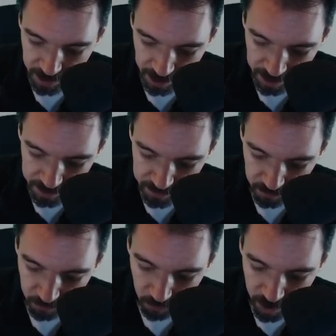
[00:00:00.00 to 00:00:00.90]
as
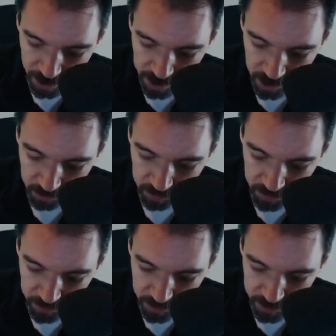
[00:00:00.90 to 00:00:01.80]
y
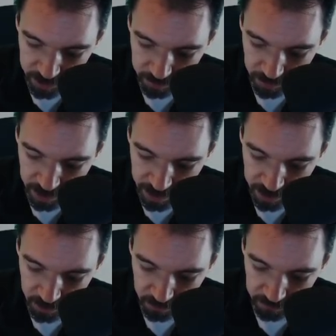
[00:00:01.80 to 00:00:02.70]
approaches pi
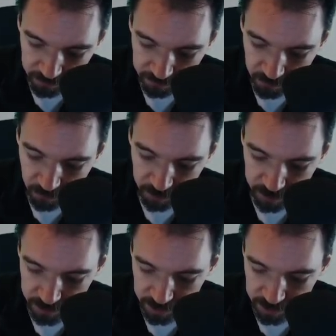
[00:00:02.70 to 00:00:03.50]
over 4